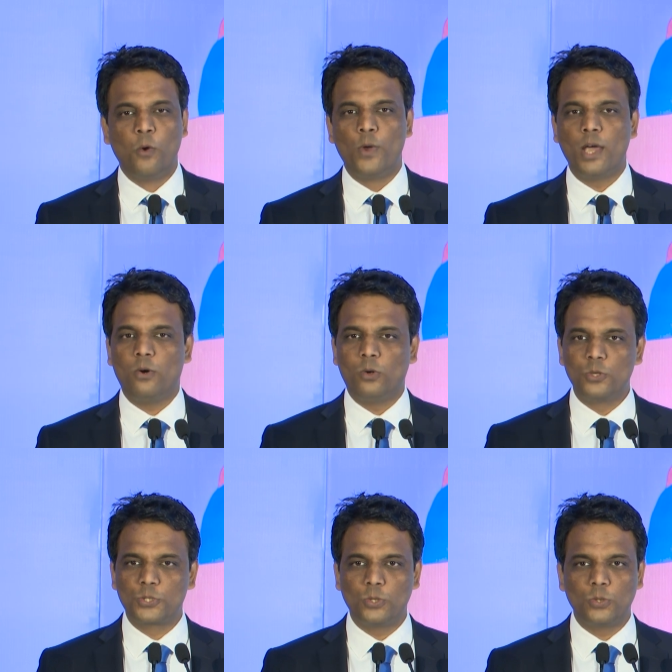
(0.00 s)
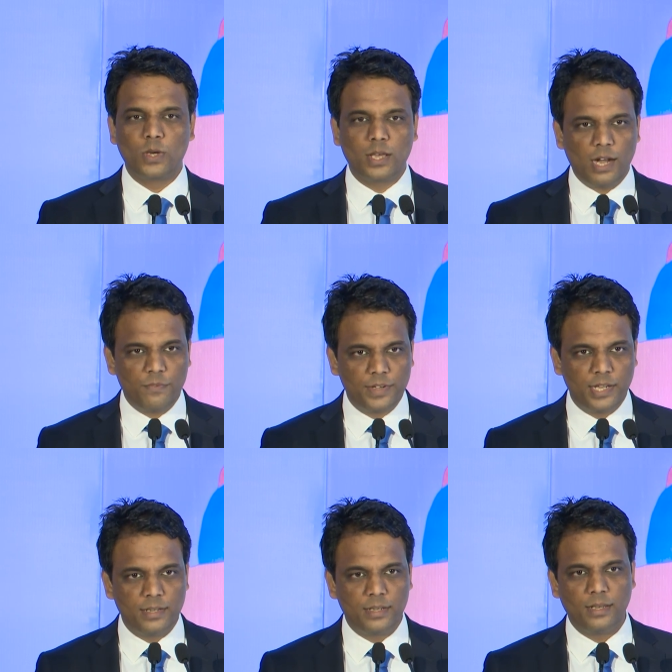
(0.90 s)
We have also
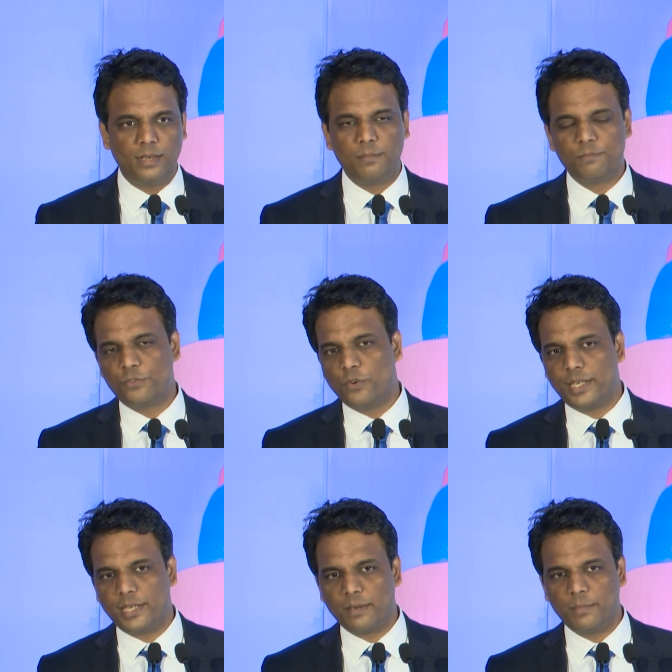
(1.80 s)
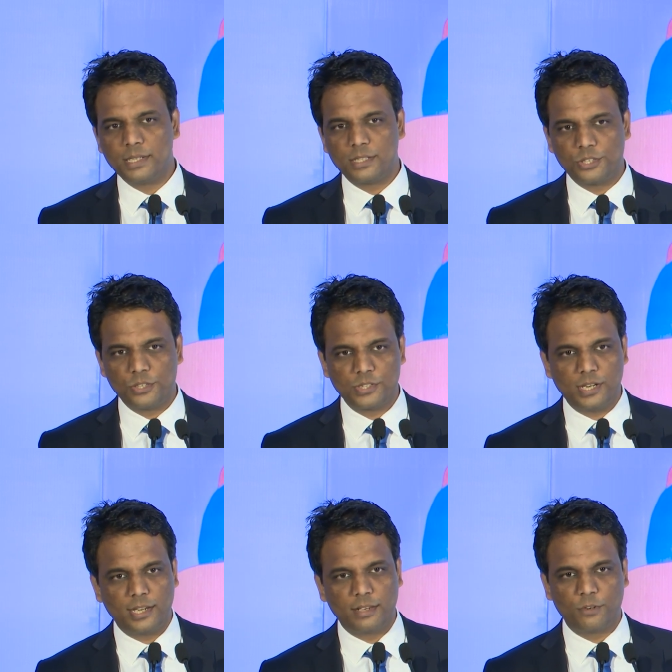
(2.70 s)
crafted a uh, few entertainment sessions
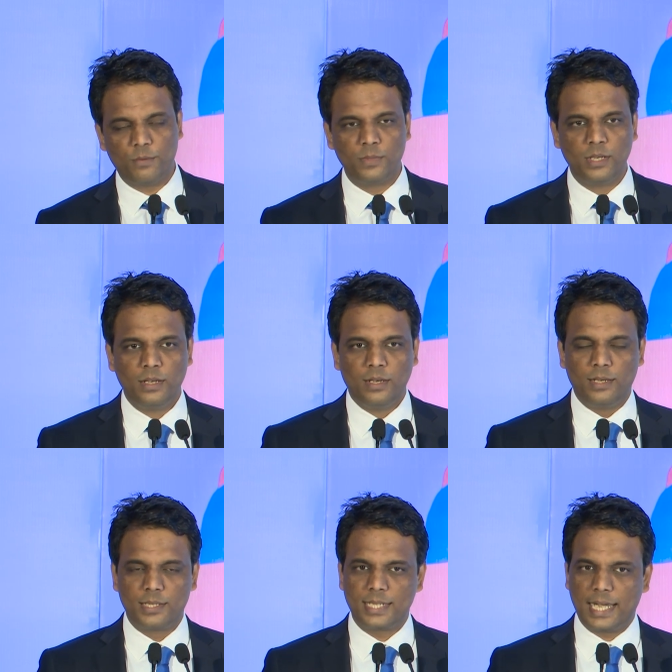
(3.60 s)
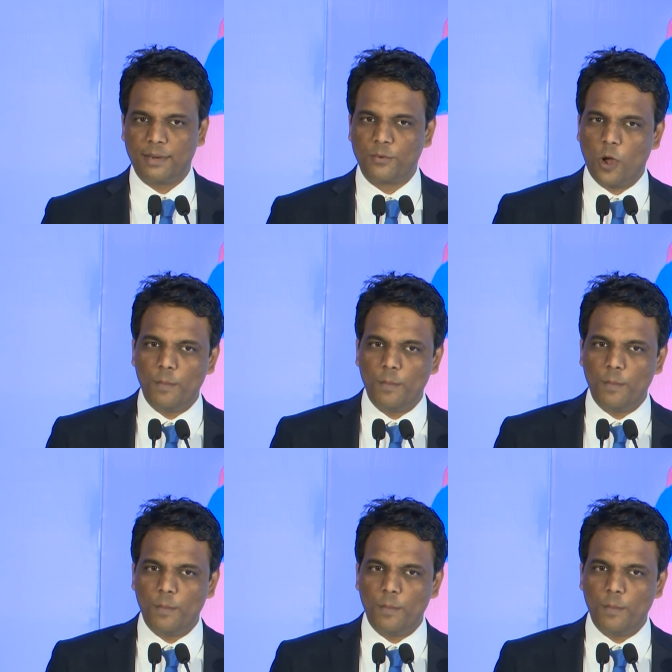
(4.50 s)
starting from uh, stand-up